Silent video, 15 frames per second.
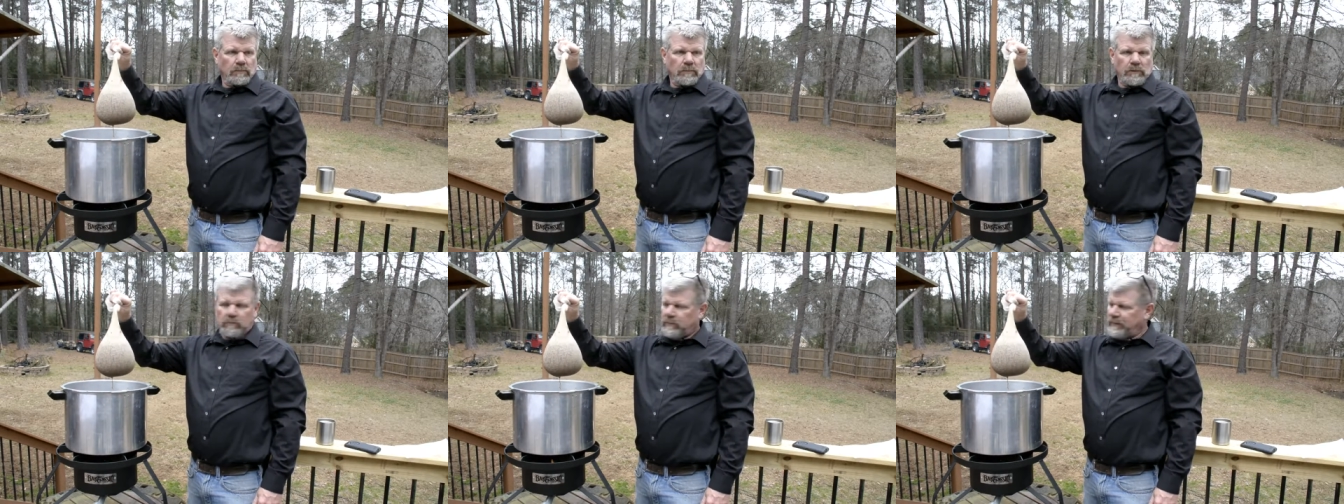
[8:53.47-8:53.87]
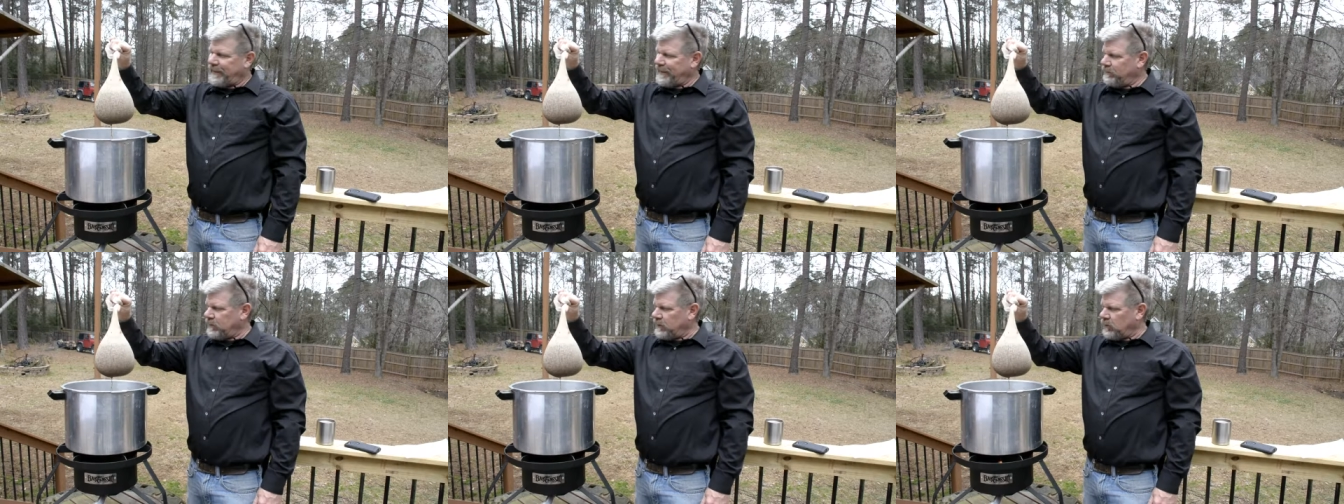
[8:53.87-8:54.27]
I'm
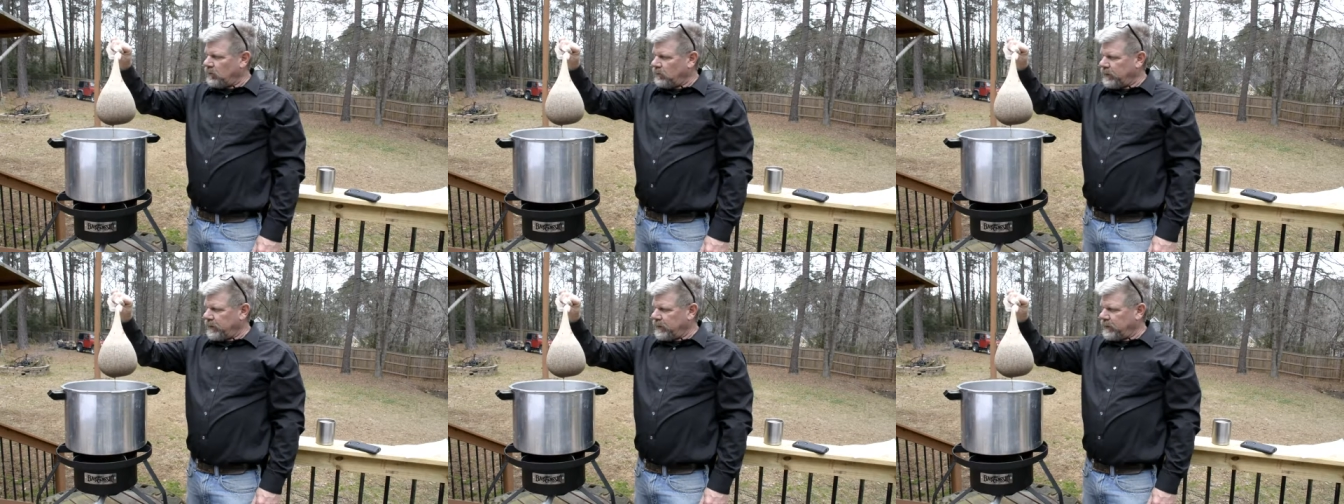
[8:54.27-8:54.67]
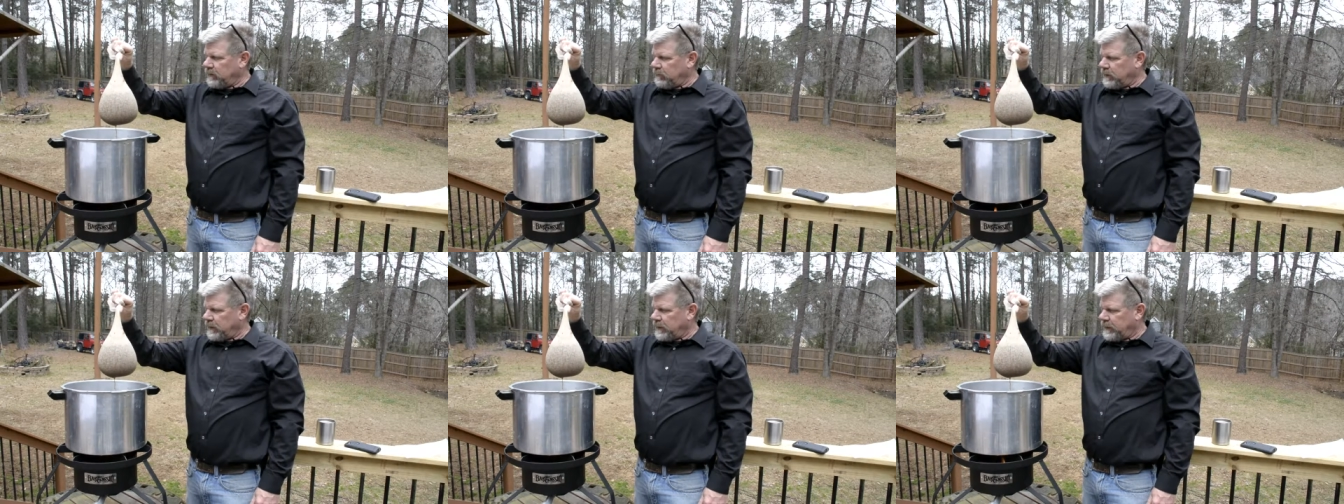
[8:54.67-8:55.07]
tempted to rig
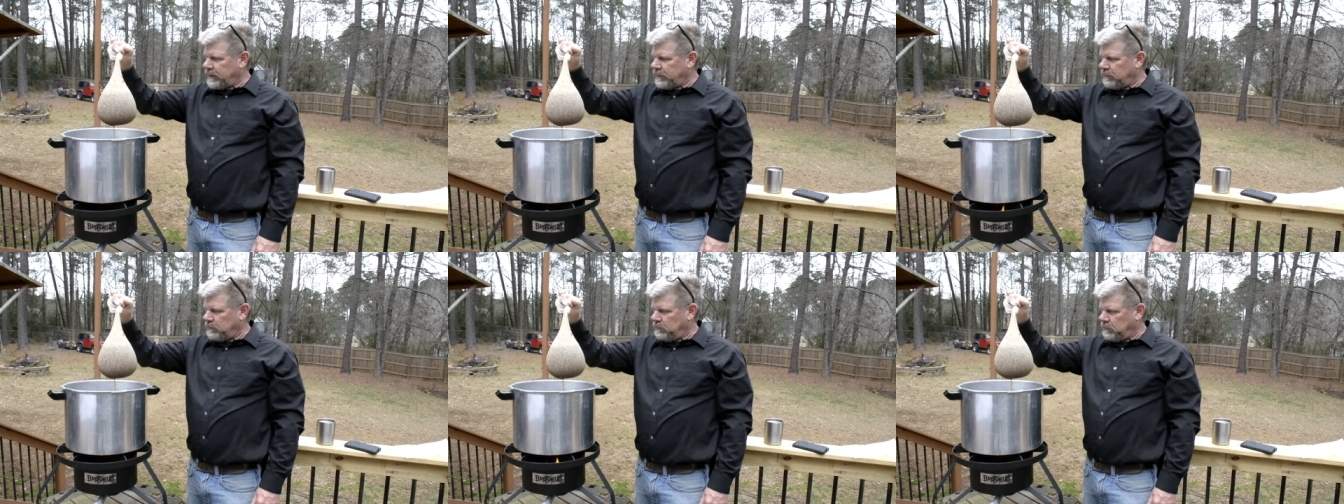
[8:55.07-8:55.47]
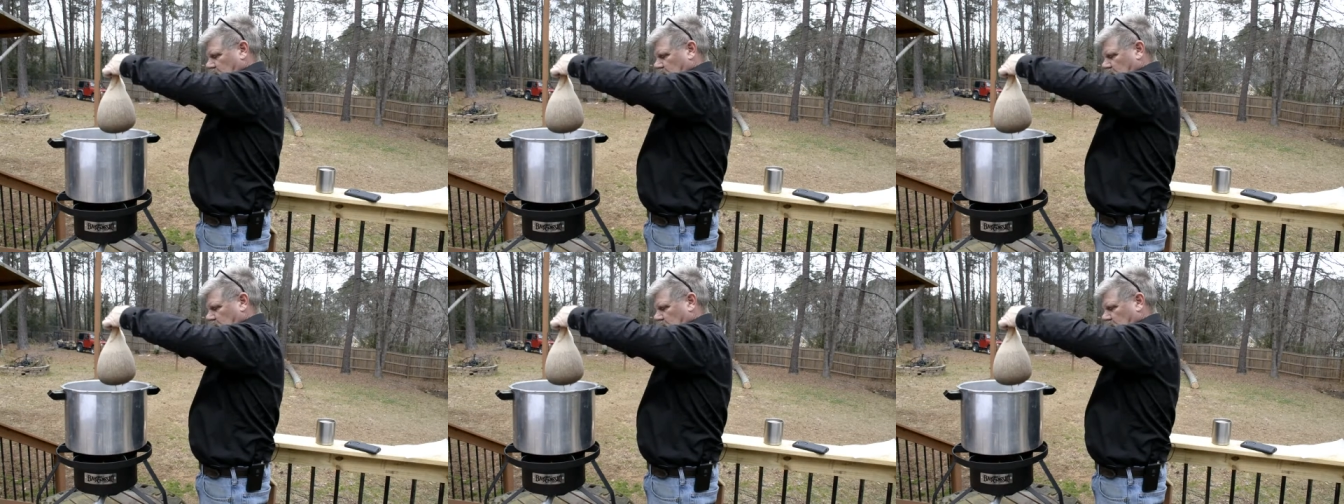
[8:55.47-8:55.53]
something now.